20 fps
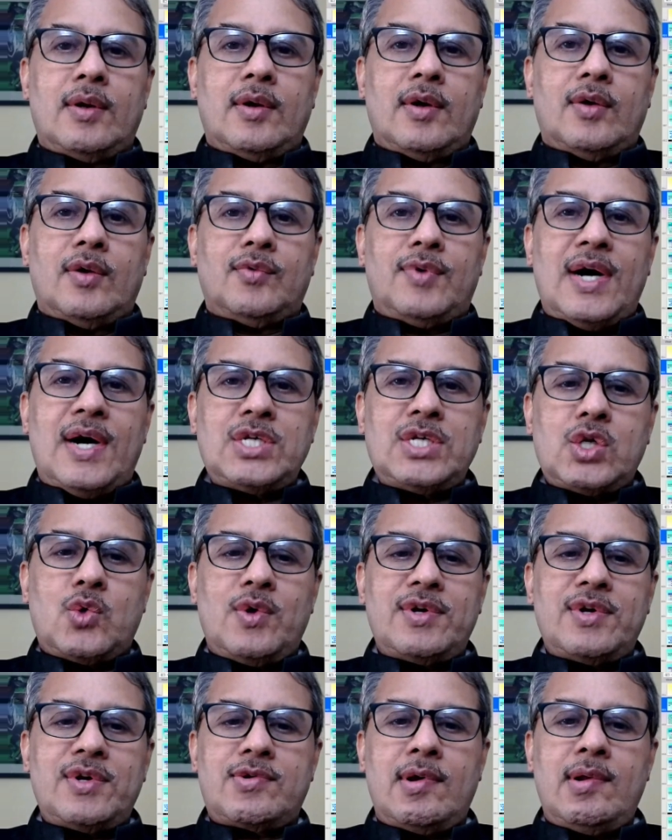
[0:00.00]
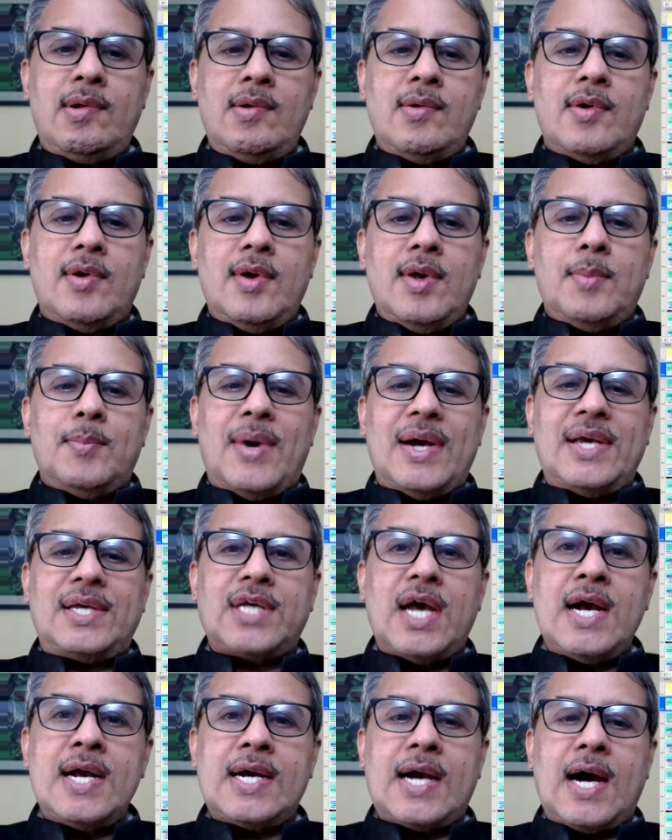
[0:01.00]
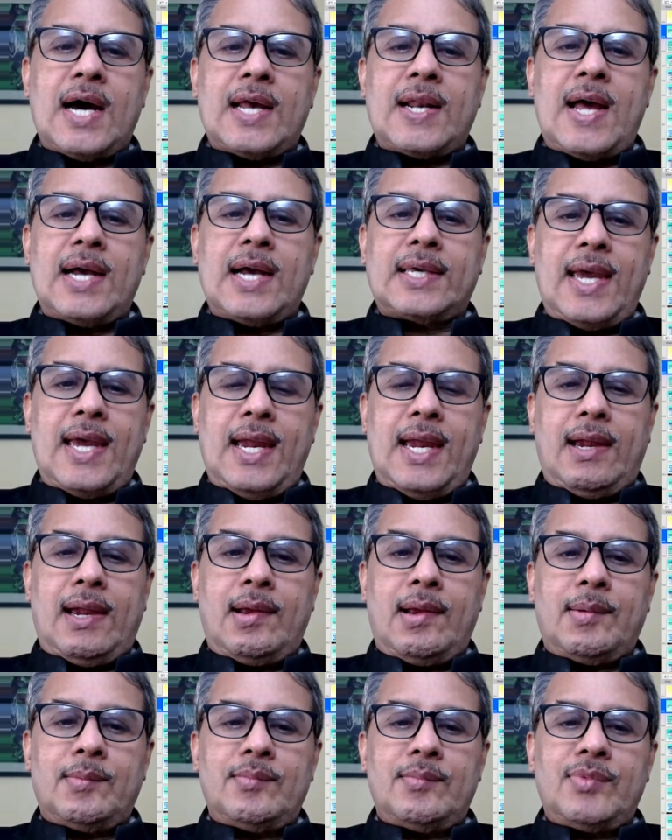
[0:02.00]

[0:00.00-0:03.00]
First question by Shankara K.